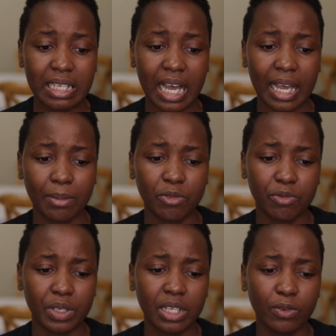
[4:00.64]

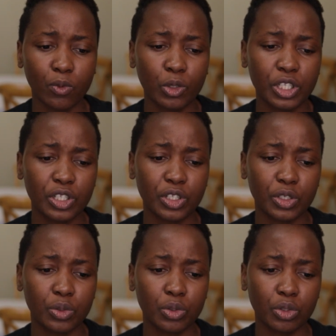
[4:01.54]
time really forces
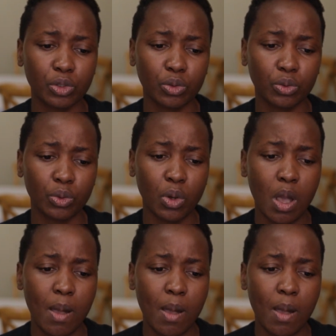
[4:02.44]
you to